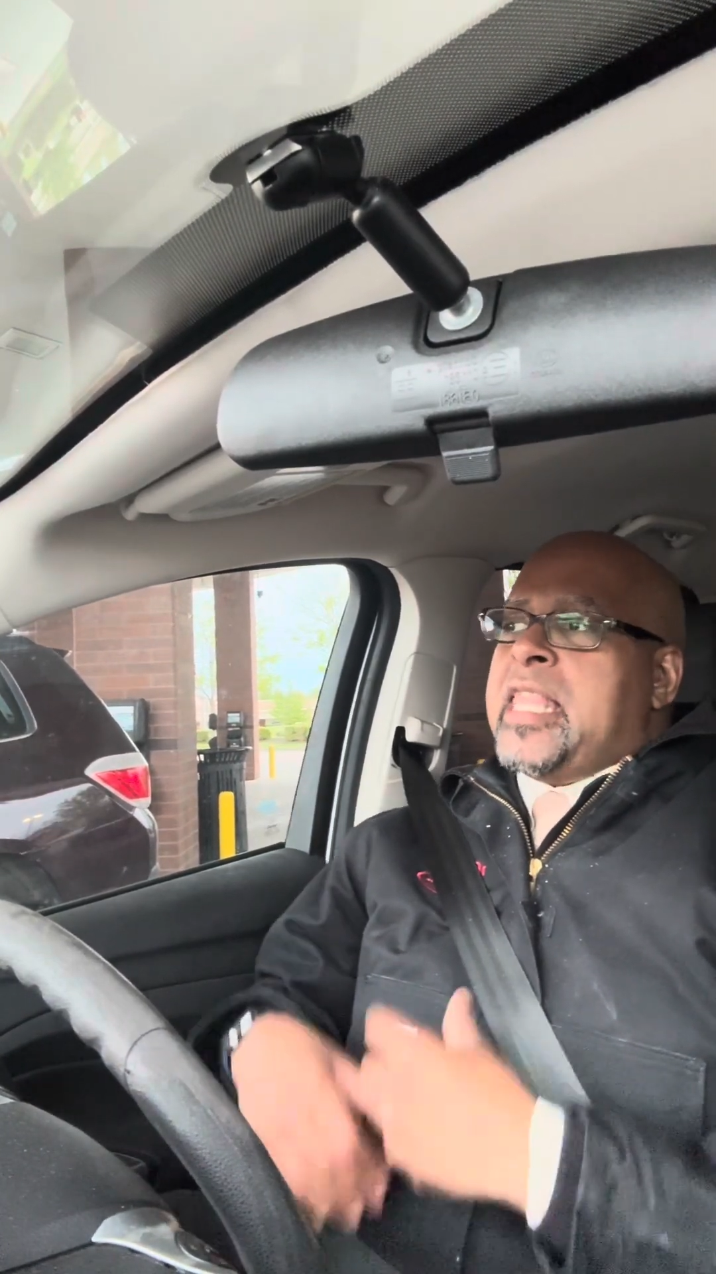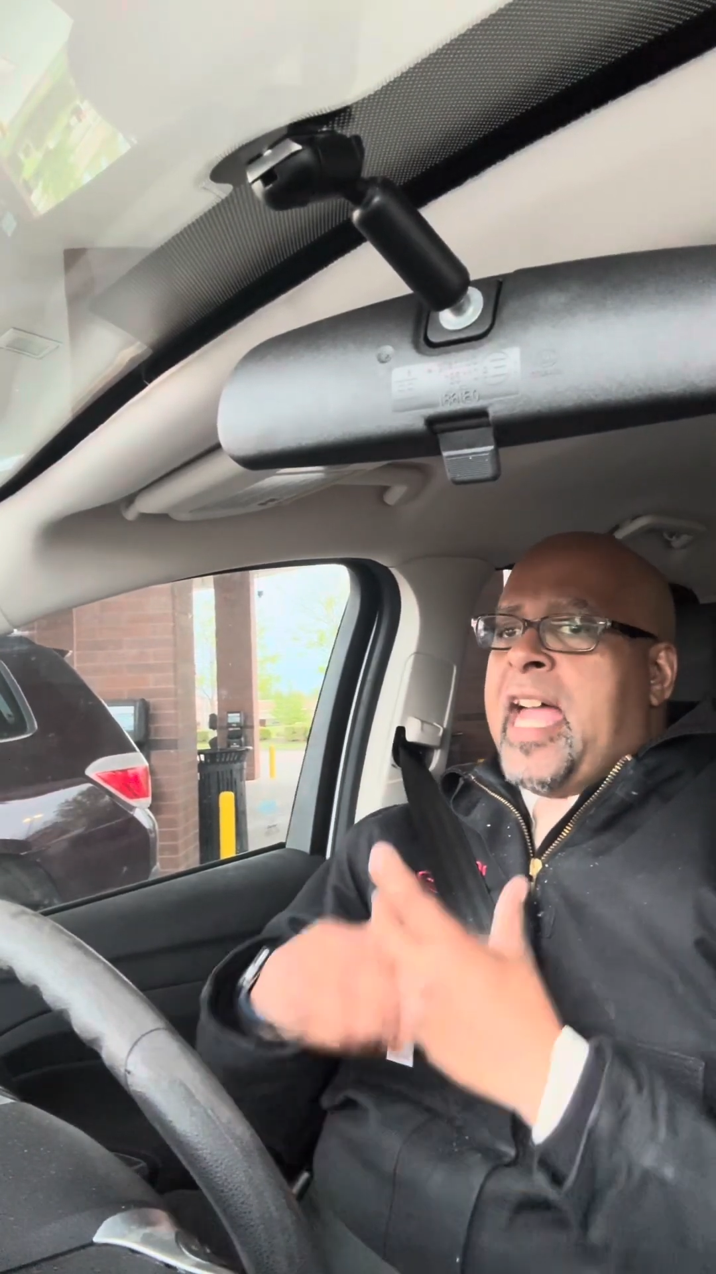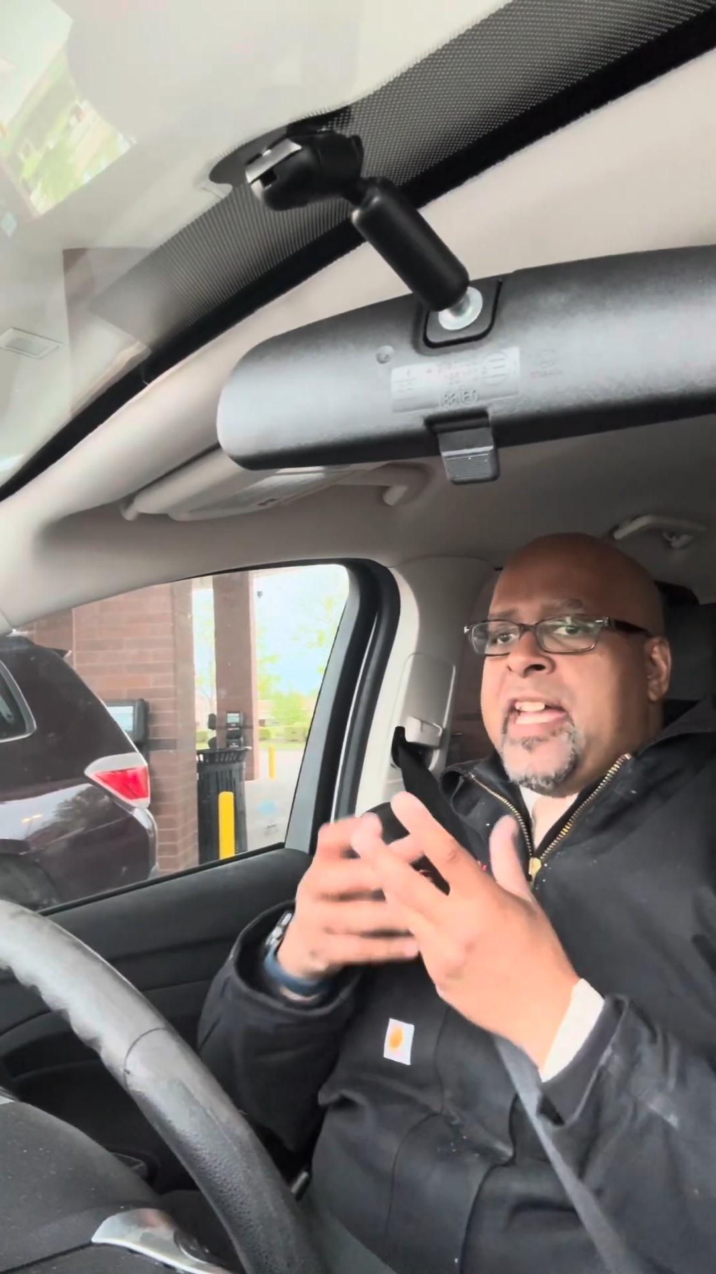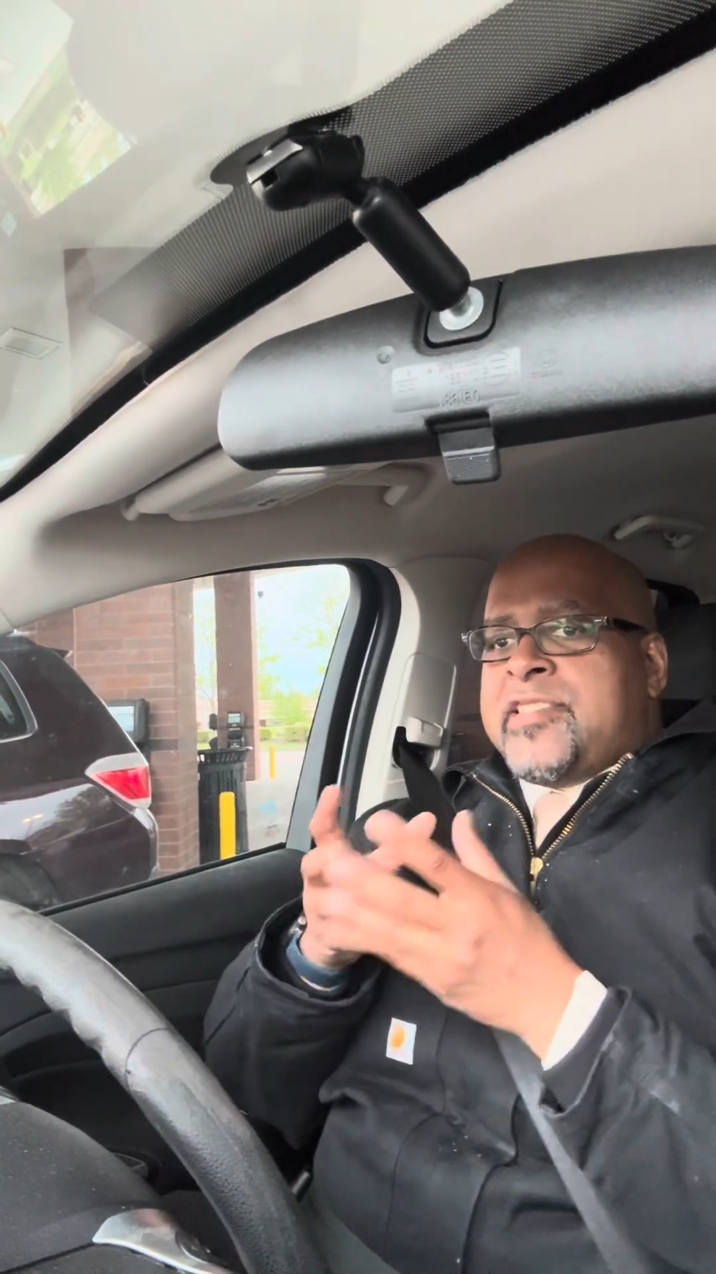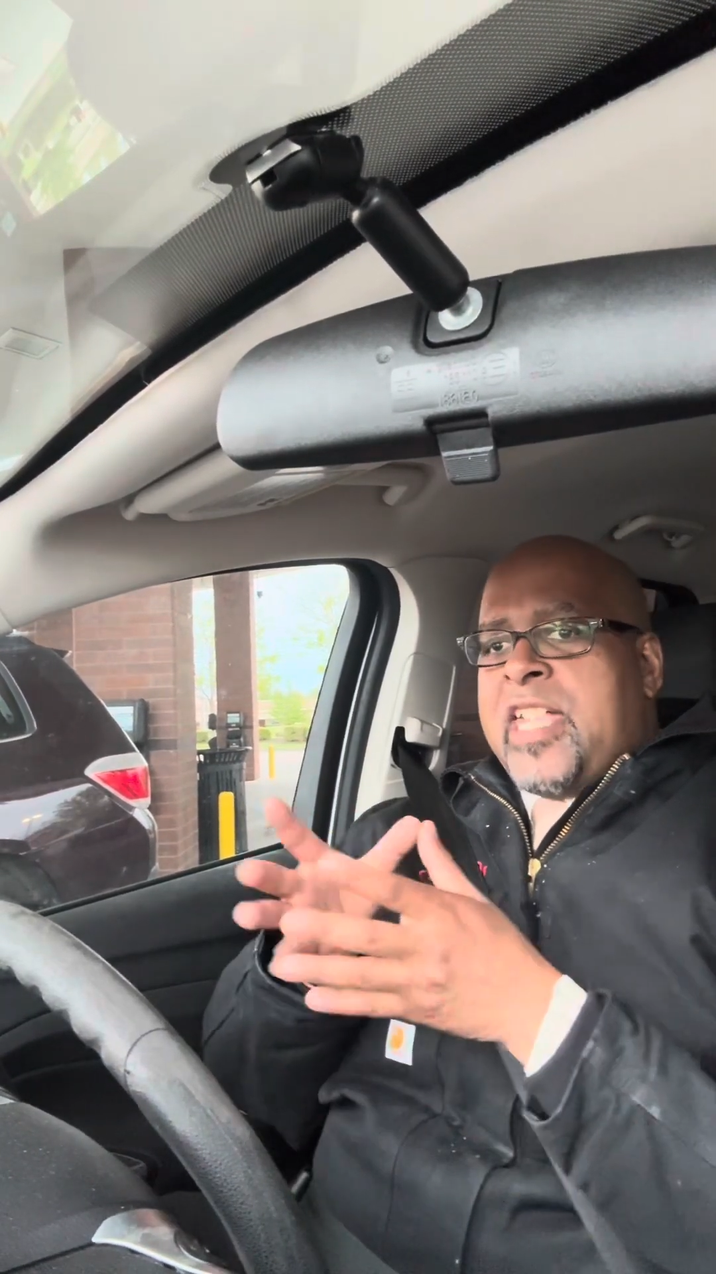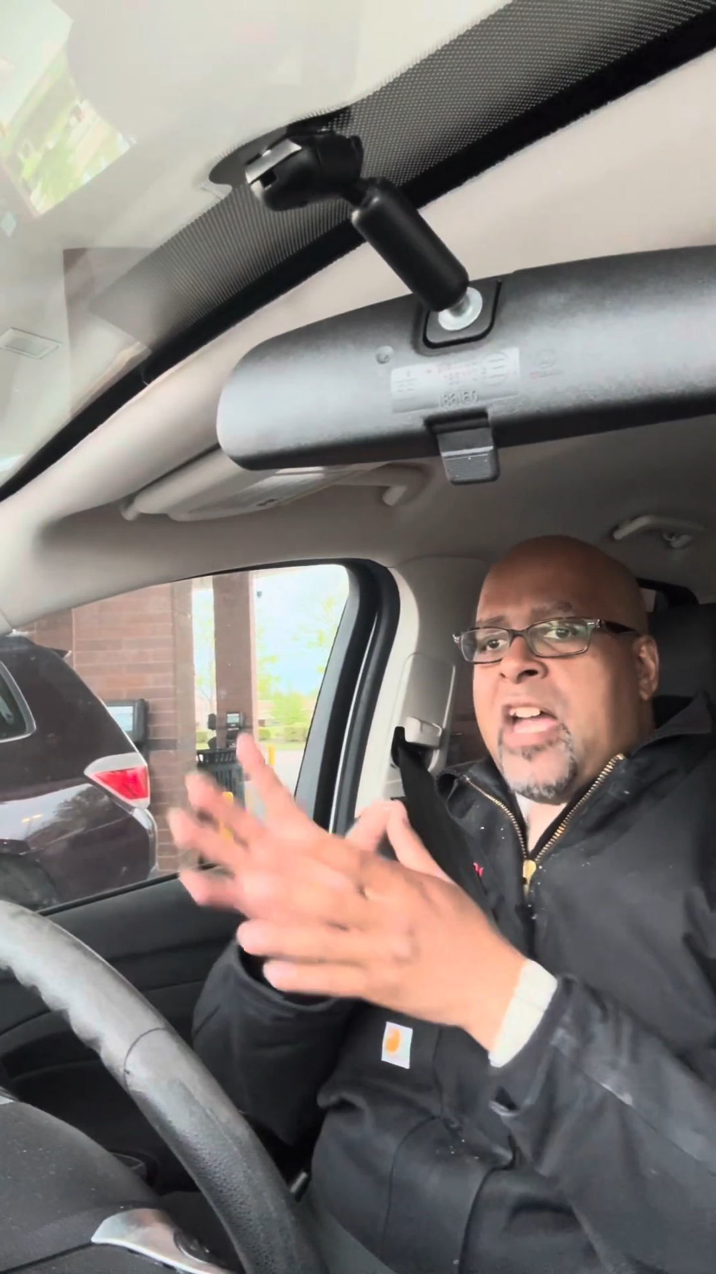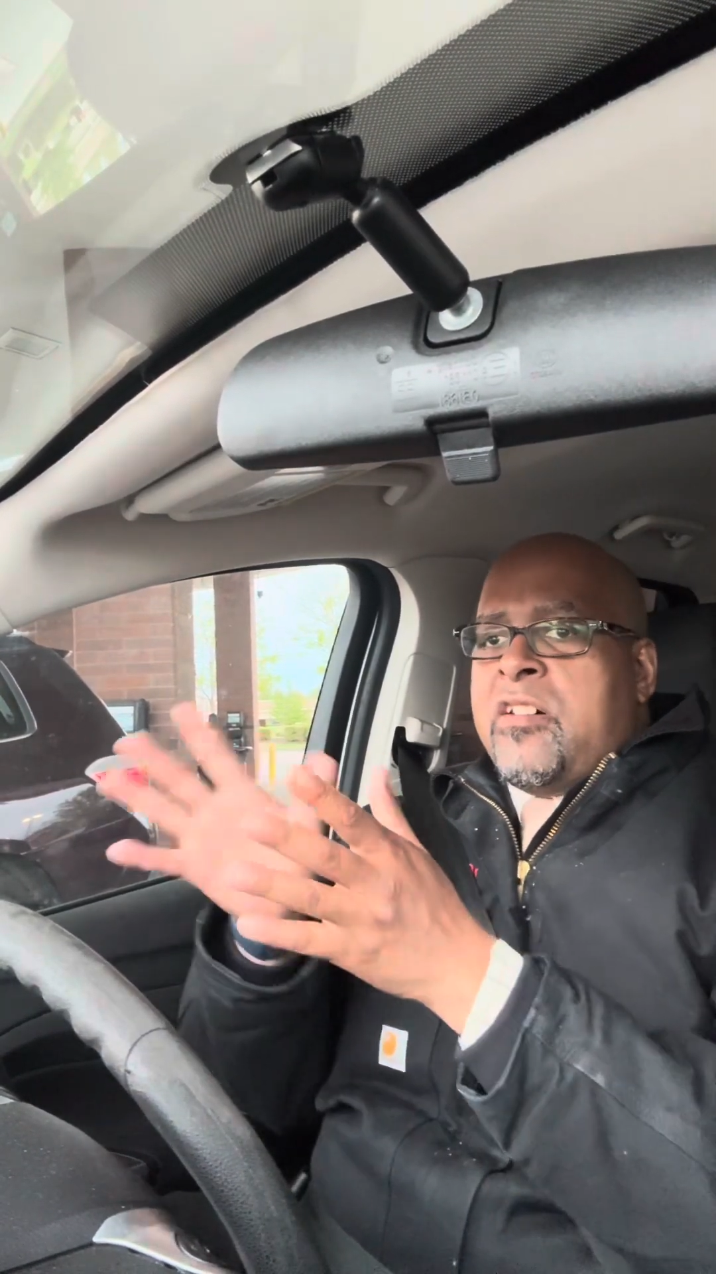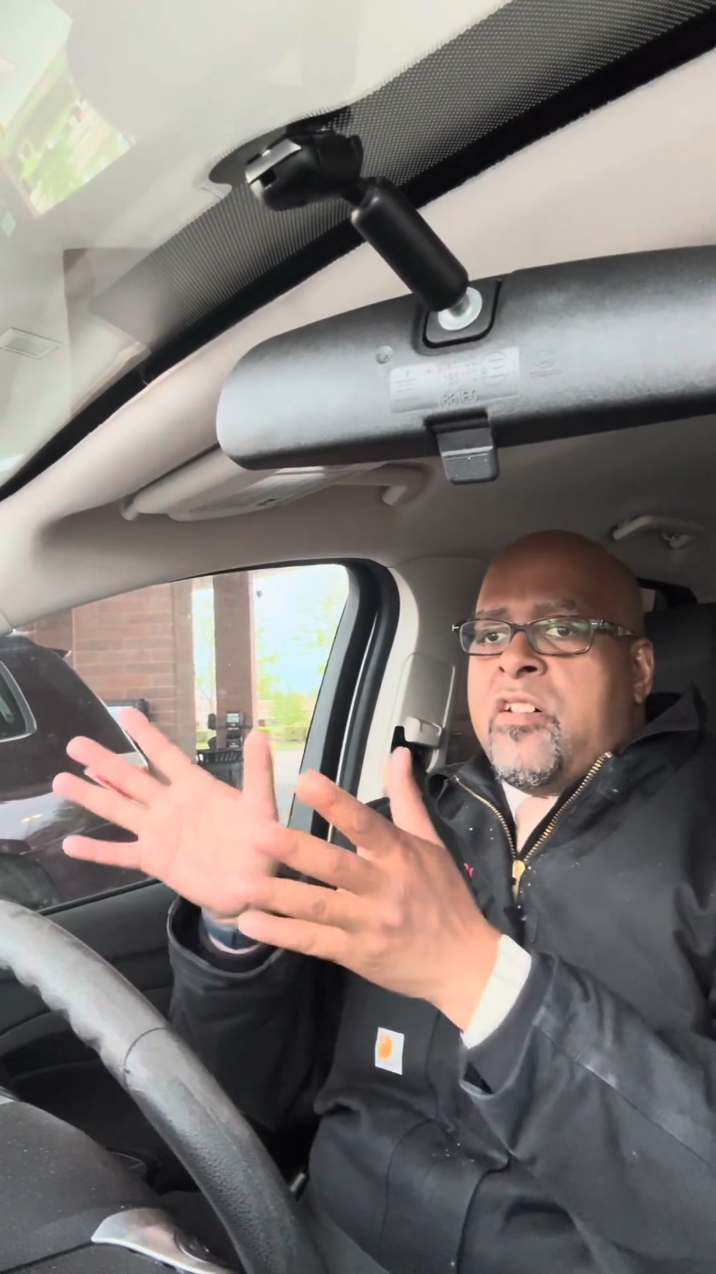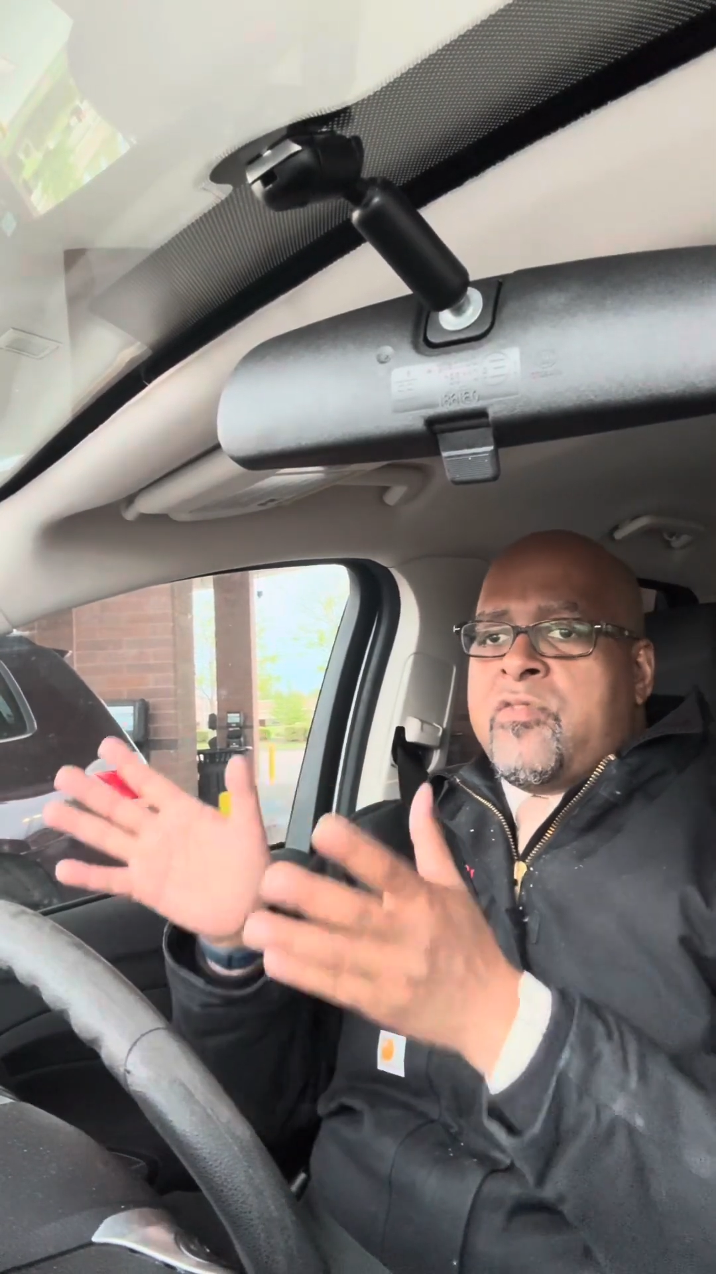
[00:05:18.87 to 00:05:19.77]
lashed out